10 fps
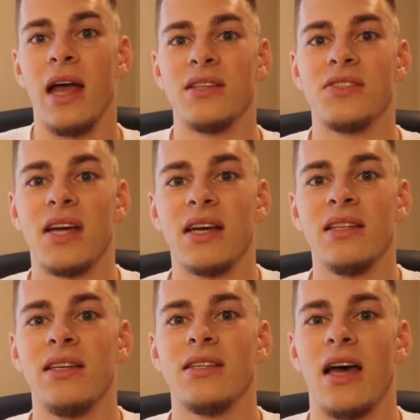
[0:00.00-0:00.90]
And
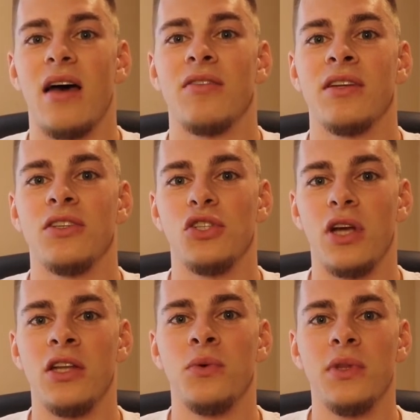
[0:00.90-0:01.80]
secondly is having a
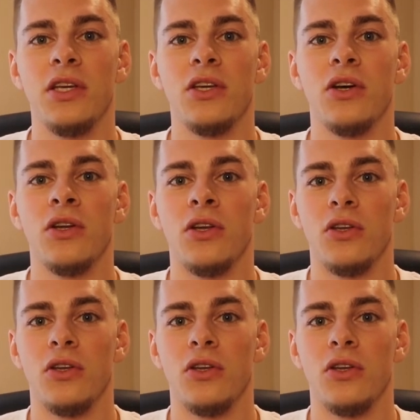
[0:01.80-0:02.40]
genuinely good